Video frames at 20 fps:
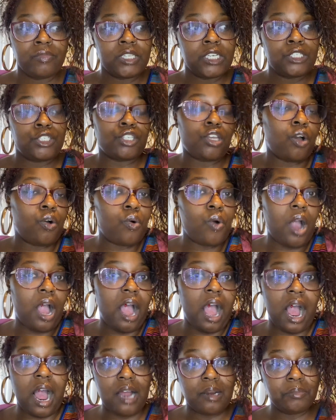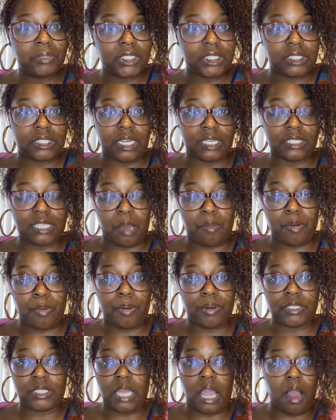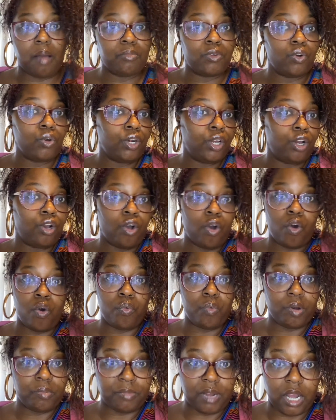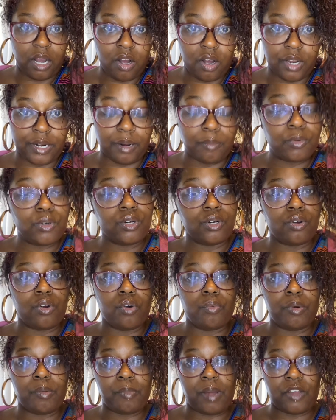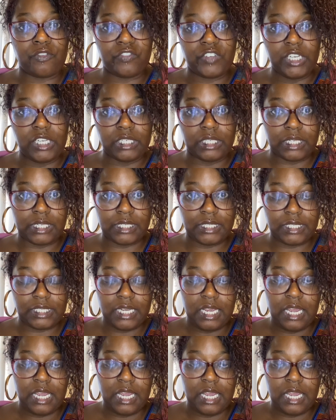So I'm just that type of person. I'm going to go with my heart. I'm going to go with my feelings.